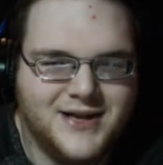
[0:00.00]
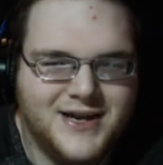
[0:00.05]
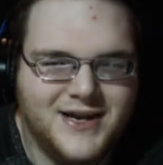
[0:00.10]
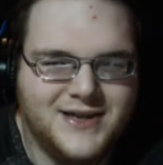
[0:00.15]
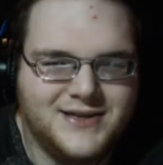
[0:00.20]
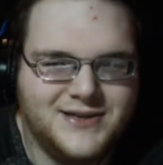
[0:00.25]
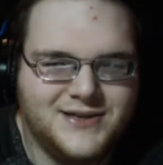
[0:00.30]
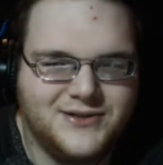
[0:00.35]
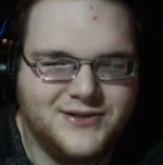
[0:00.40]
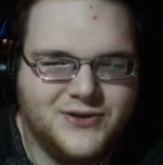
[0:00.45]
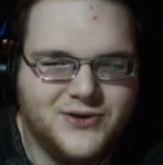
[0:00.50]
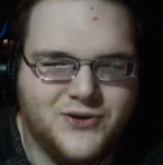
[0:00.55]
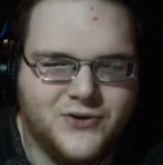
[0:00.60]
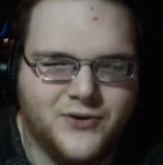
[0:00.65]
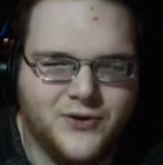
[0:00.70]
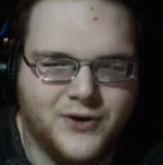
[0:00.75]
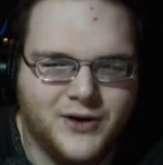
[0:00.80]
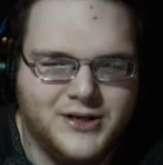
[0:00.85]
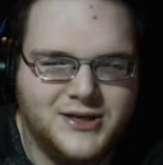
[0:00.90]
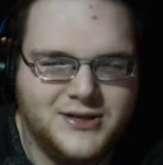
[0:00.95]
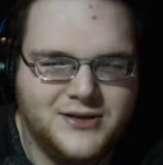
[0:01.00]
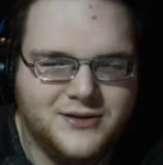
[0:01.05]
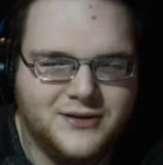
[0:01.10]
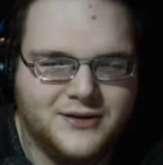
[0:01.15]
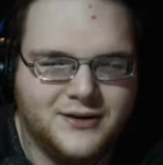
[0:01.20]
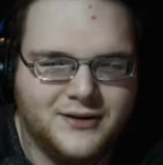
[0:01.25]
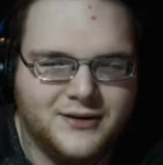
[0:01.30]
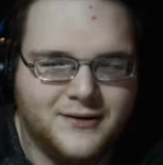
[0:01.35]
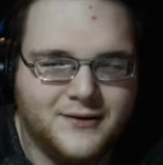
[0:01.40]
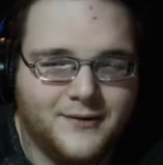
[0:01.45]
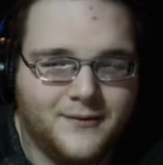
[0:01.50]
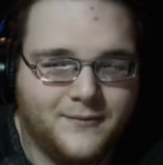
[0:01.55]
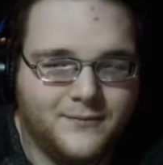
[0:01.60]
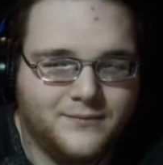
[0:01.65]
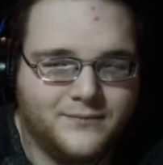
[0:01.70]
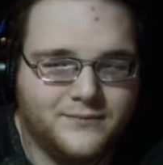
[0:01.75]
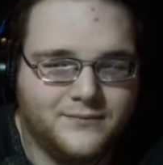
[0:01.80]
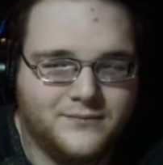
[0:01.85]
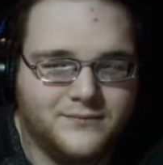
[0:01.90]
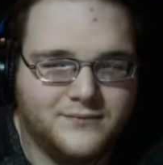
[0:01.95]
Is it good?
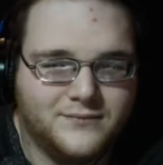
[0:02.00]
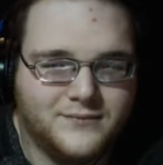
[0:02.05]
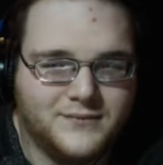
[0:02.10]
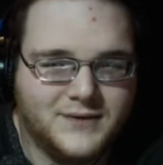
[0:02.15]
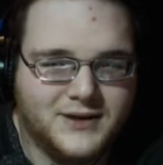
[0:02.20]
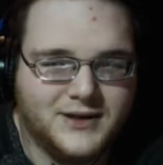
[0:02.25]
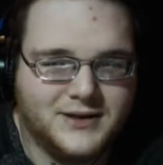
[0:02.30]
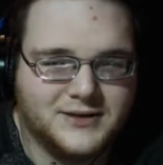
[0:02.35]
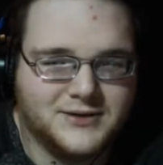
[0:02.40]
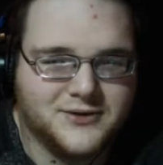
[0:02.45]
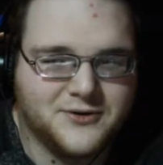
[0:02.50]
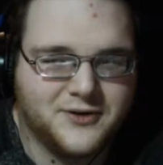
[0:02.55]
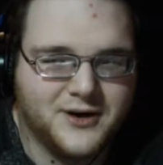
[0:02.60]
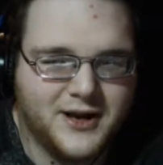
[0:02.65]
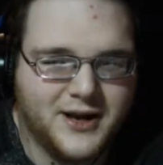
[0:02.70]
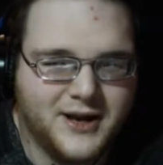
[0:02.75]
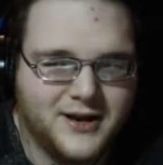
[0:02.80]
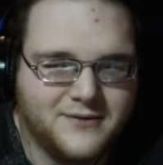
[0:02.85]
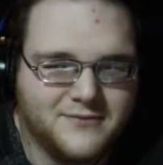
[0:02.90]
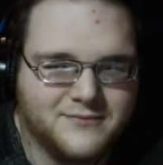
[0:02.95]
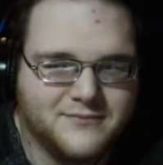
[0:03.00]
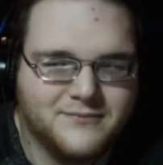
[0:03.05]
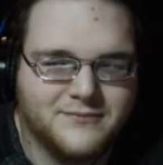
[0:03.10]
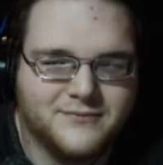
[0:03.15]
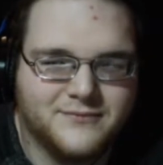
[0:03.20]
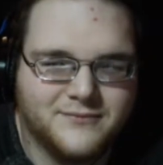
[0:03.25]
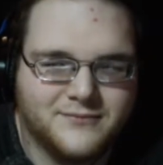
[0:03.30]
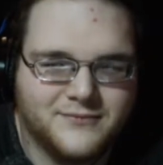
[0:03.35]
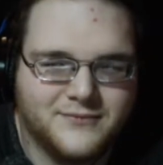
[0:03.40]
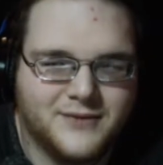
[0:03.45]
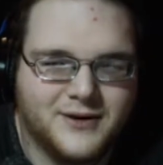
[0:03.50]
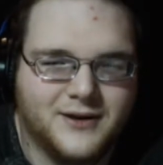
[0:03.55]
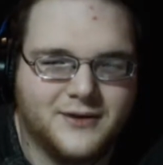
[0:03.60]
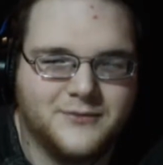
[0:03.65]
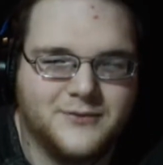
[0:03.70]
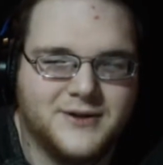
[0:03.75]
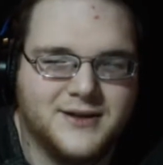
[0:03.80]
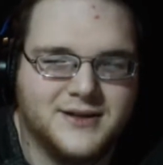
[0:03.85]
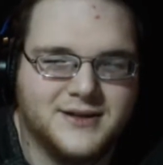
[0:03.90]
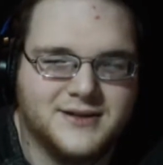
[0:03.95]
It's great, I
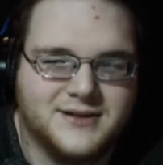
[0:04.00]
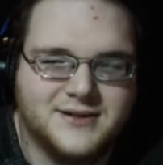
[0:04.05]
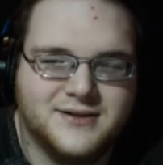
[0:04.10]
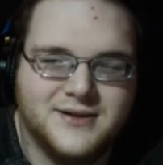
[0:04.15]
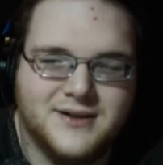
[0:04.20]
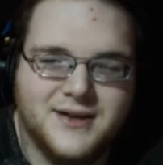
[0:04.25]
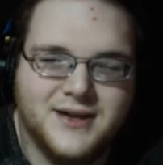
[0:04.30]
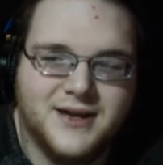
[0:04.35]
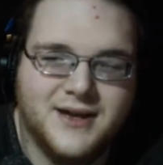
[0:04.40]
wheezed.